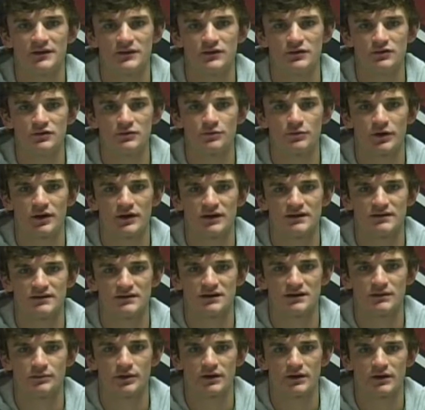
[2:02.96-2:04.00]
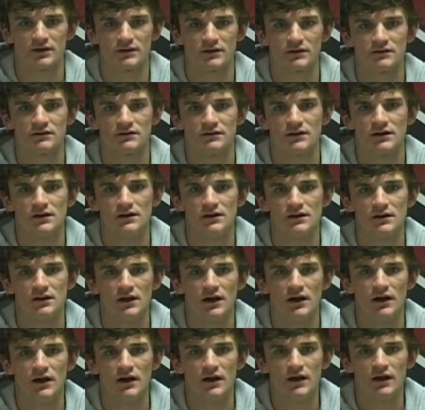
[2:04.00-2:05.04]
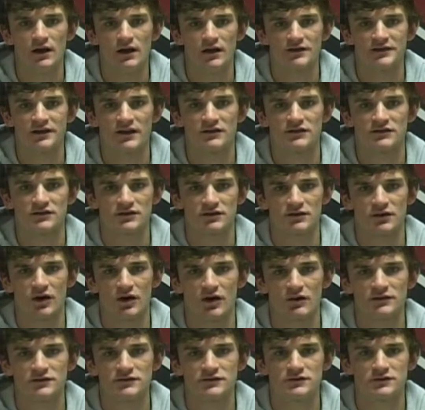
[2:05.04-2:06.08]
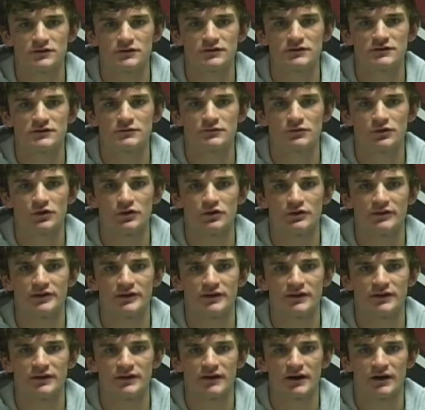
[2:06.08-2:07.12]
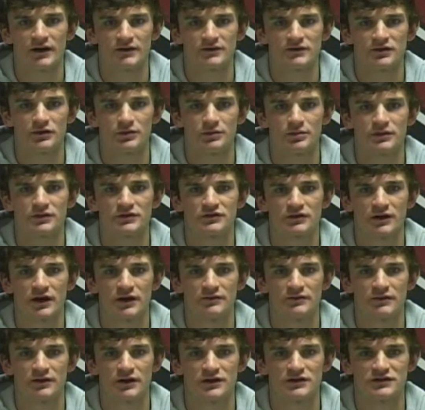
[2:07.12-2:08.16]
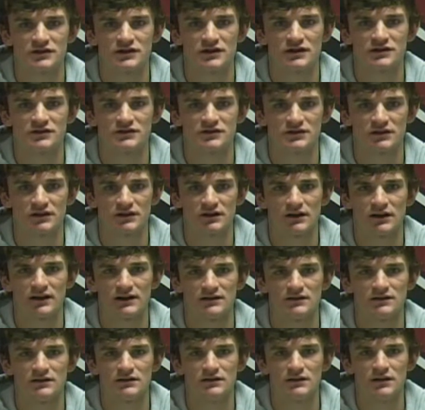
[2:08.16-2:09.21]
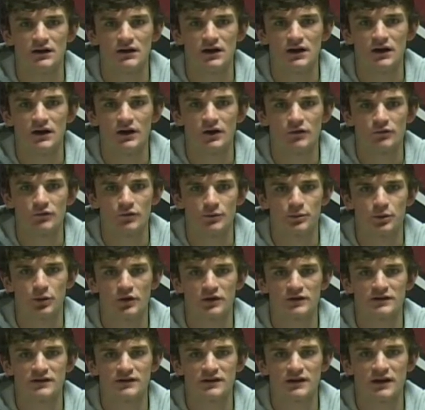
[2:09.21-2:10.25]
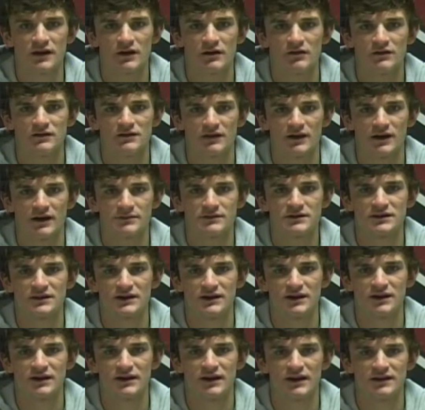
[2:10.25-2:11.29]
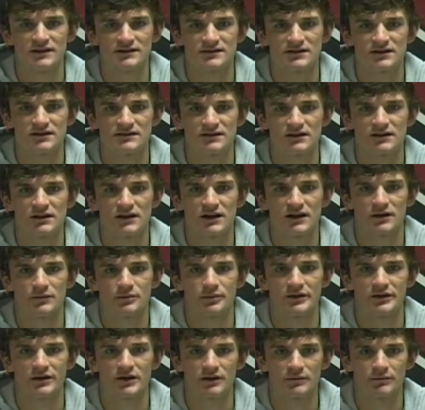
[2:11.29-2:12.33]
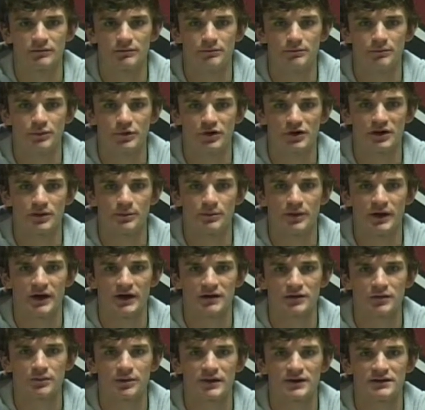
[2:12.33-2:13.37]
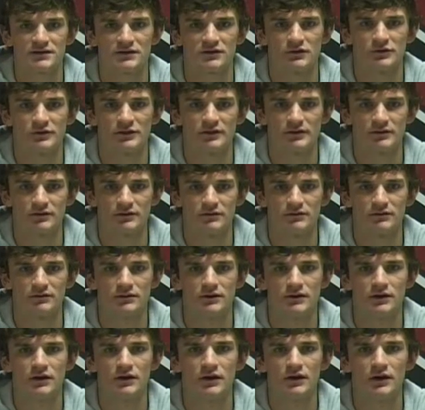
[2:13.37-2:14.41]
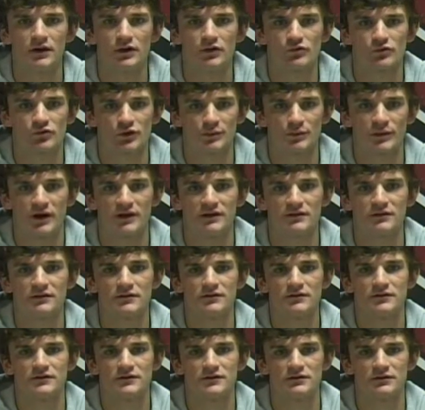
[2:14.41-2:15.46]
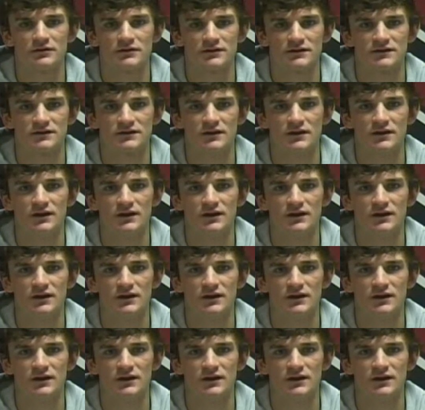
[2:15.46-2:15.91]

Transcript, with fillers: the New Prague State Bank. Attention, all students enrolled in the October driver education class. Report to the Aries Lab today at 6 o'clock p.m. Bring a pen or pencil with you. Reminder to students,